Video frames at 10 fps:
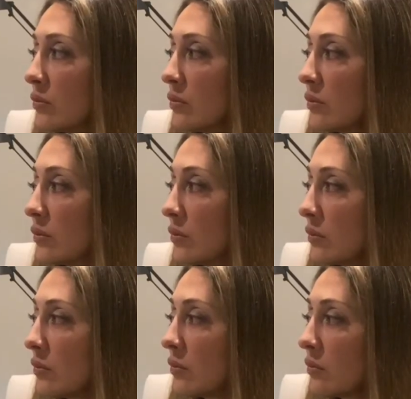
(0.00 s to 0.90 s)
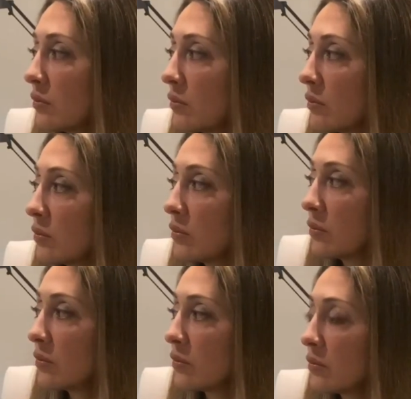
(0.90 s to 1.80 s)

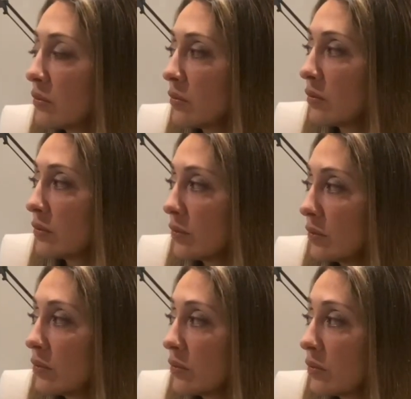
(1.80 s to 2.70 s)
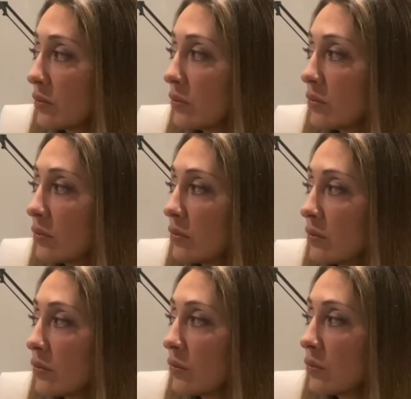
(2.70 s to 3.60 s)

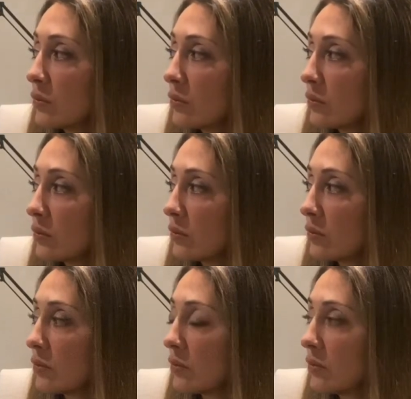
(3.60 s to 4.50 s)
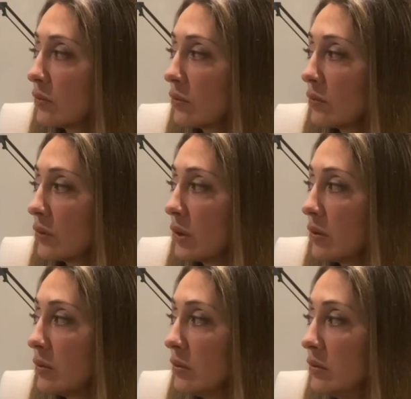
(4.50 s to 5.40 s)

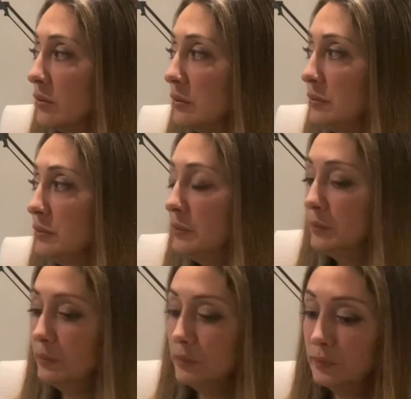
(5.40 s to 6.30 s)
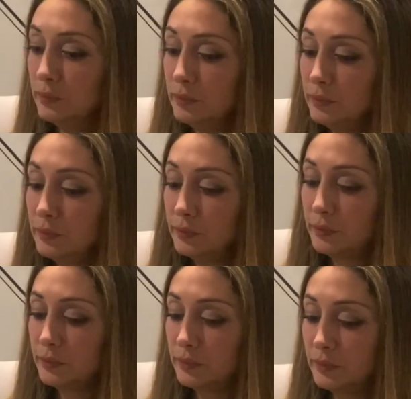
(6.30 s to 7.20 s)

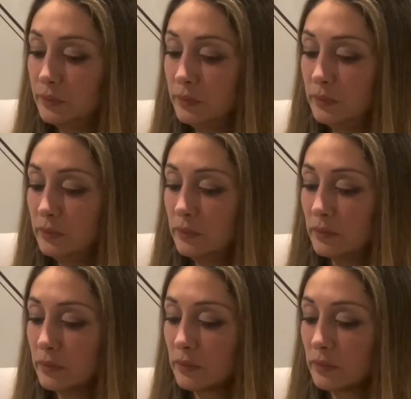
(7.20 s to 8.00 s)
[no speech]